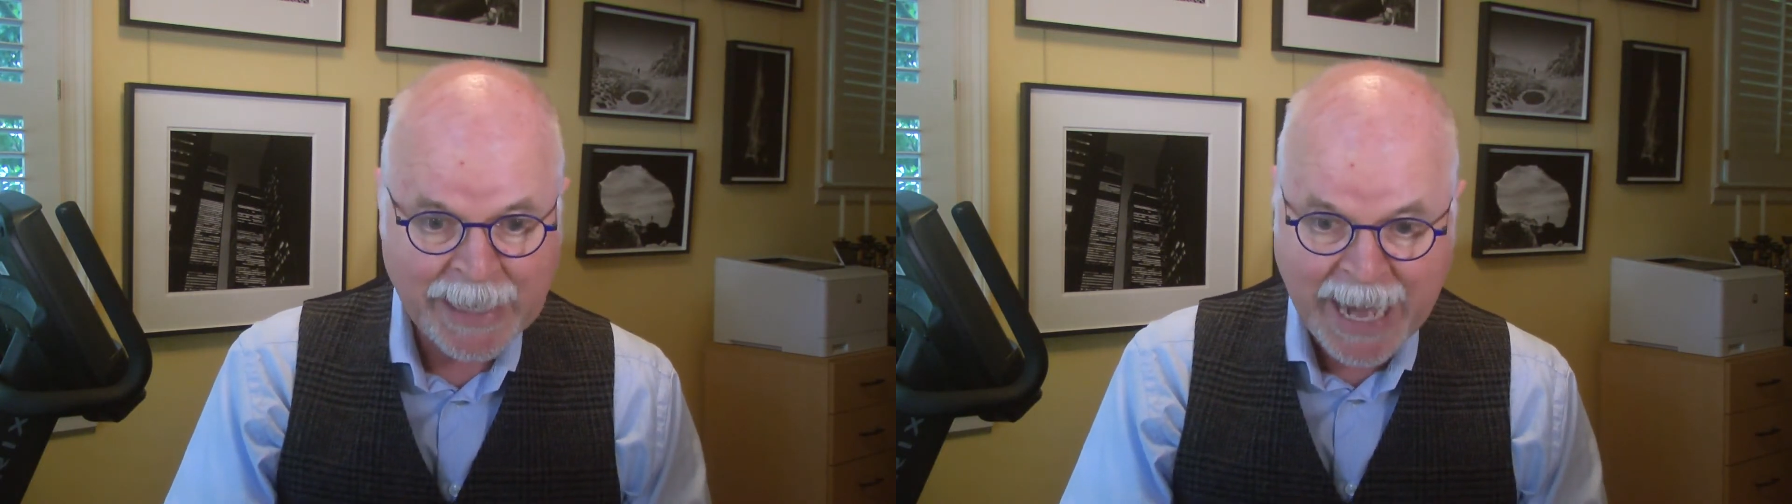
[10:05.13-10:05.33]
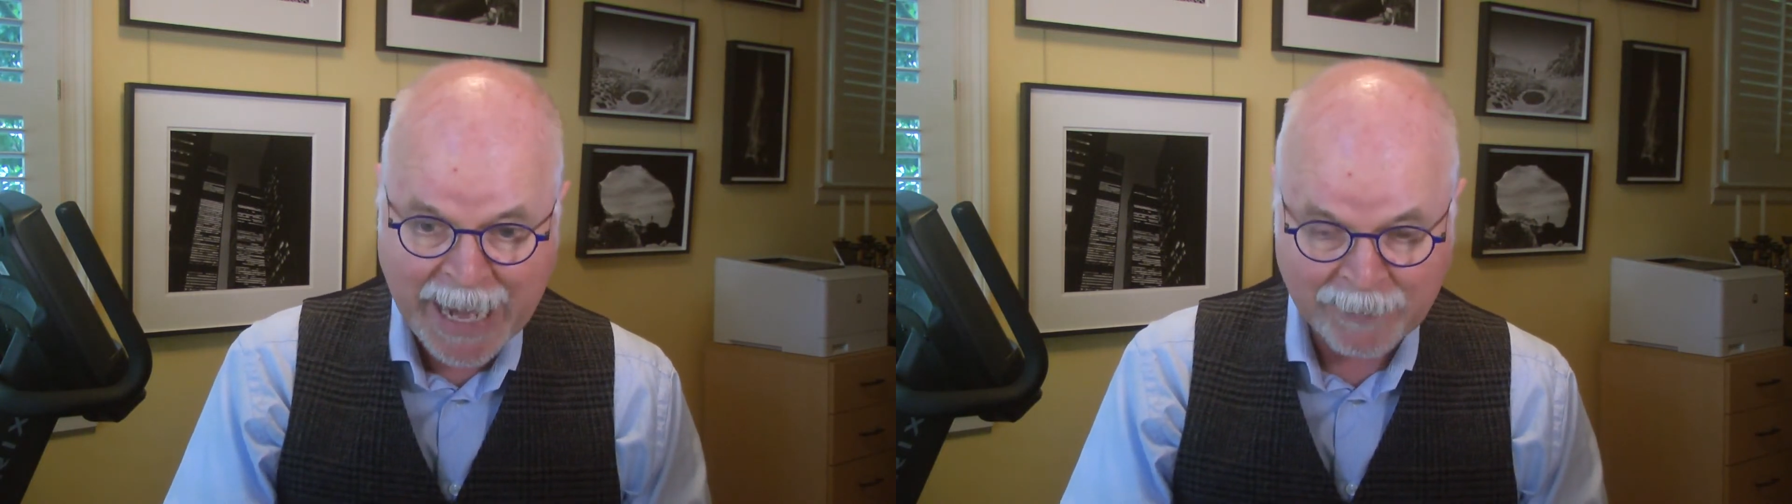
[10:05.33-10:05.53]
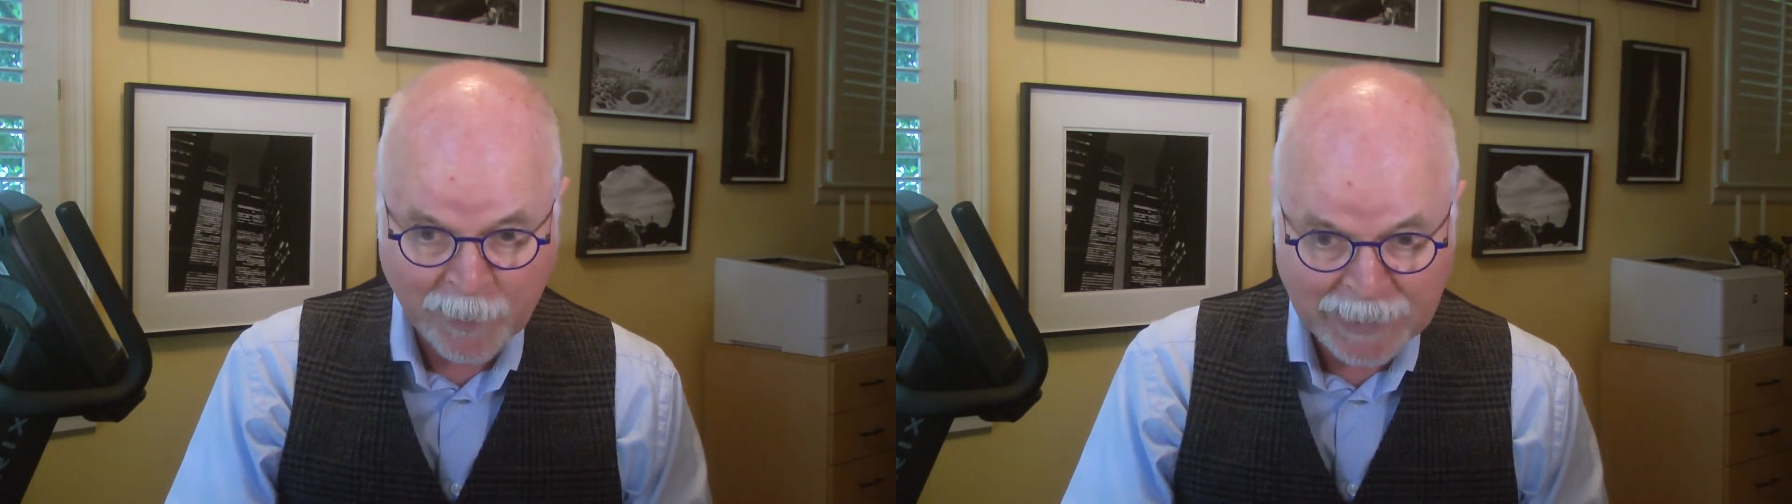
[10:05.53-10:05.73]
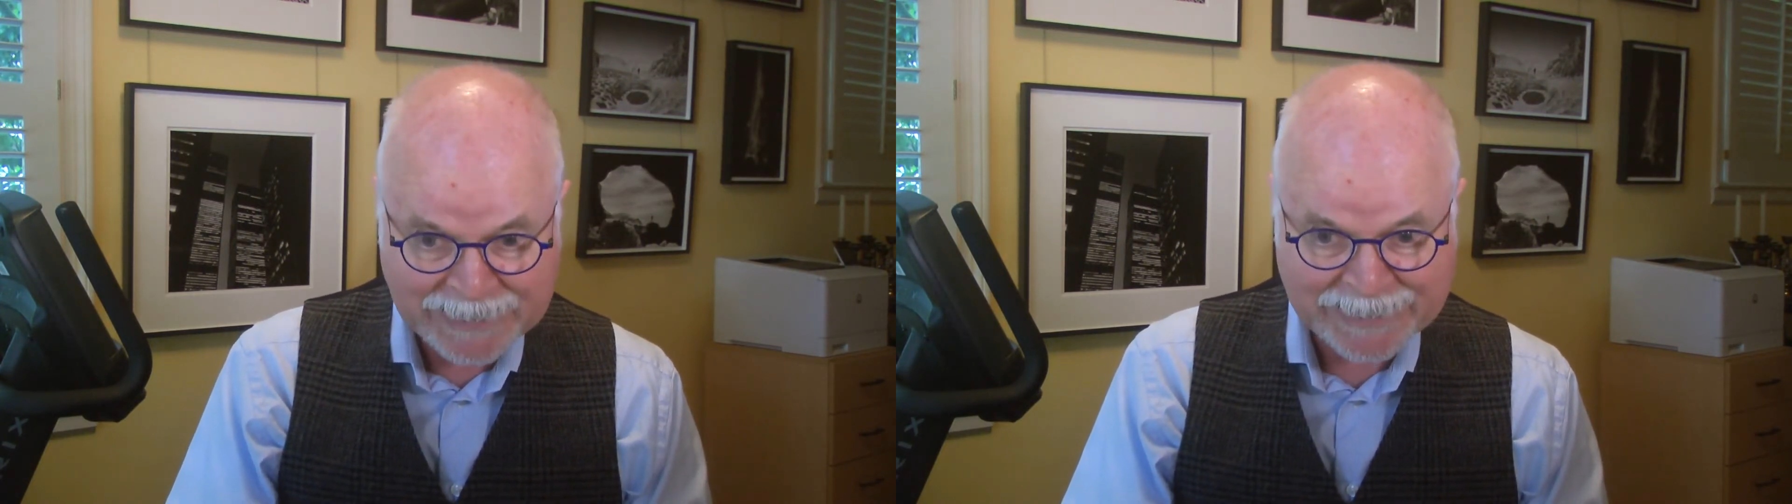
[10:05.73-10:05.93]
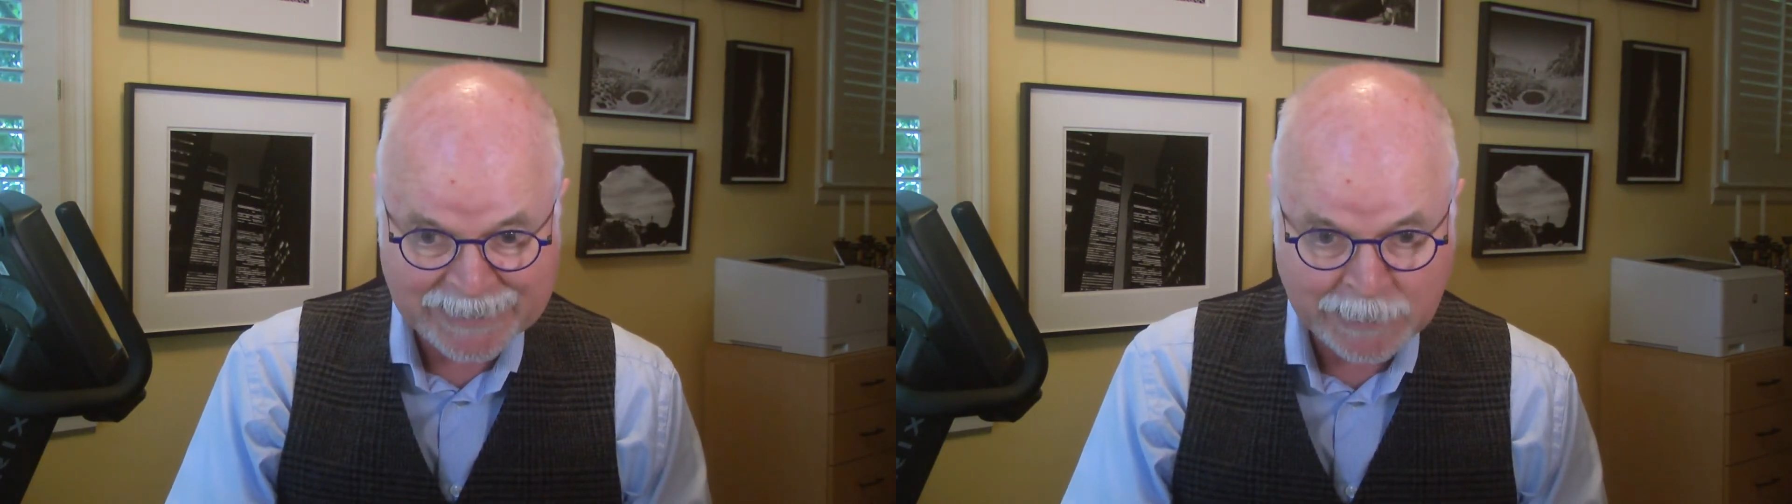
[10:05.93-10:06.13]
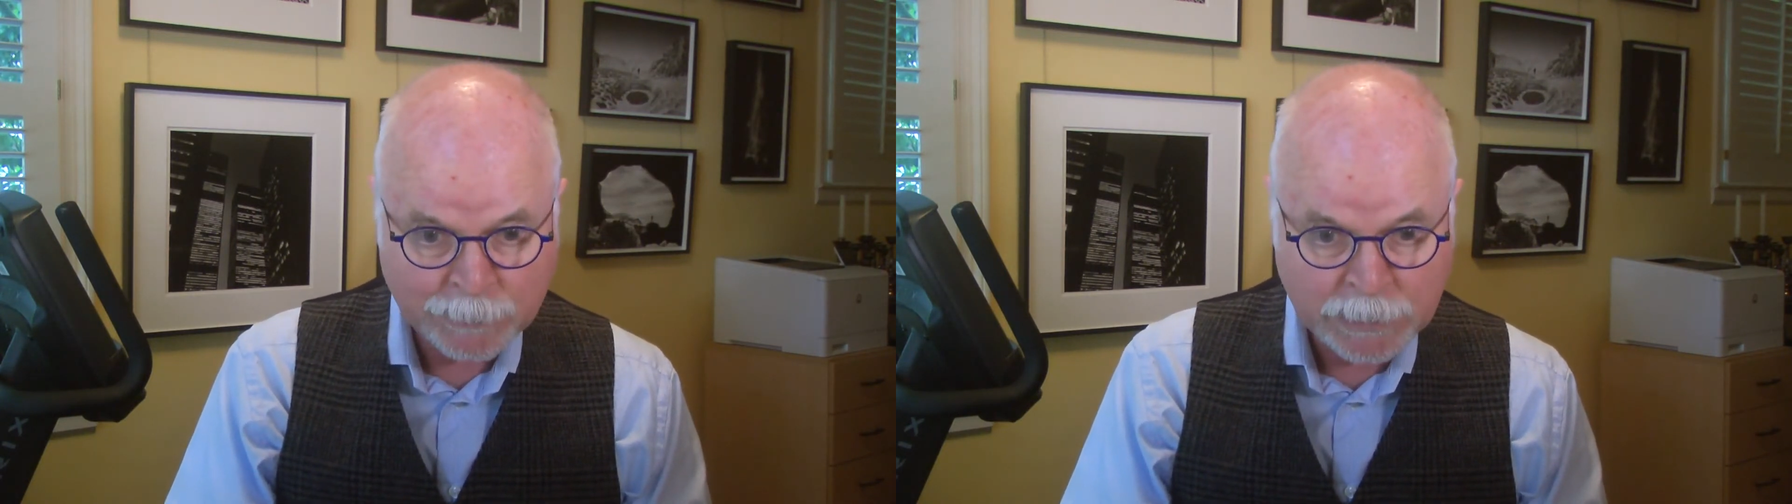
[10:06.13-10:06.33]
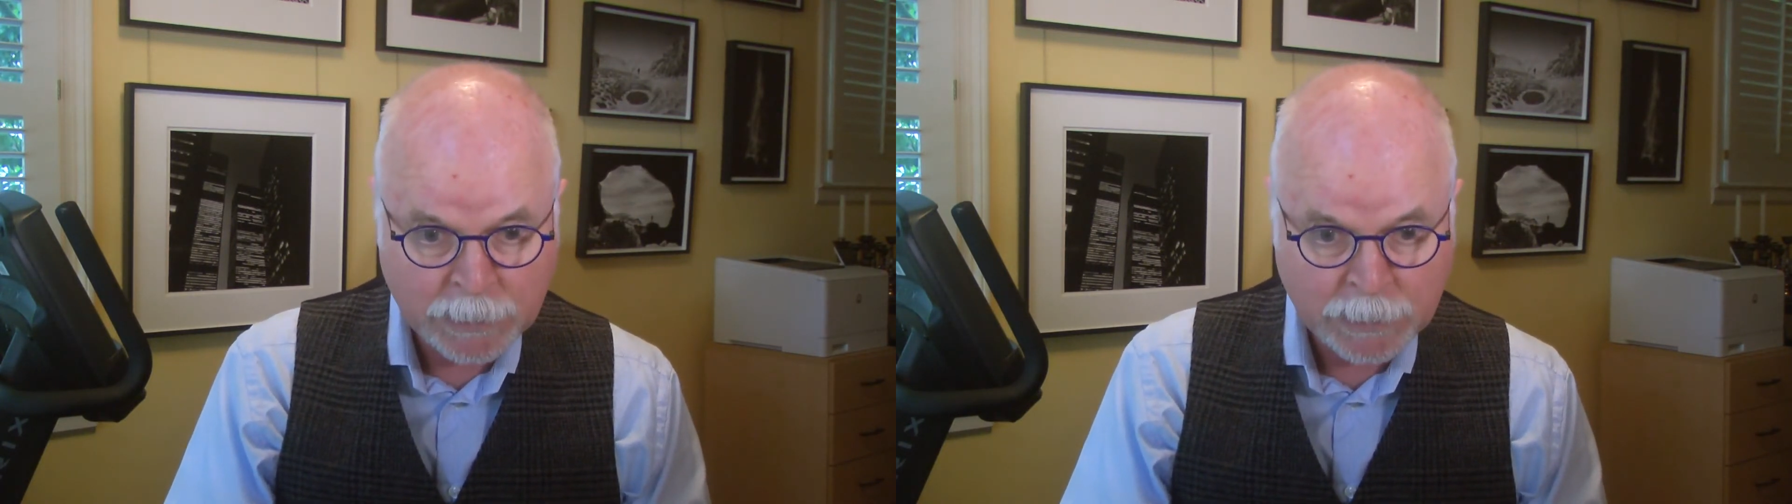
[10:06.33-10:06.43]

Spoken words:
have autism,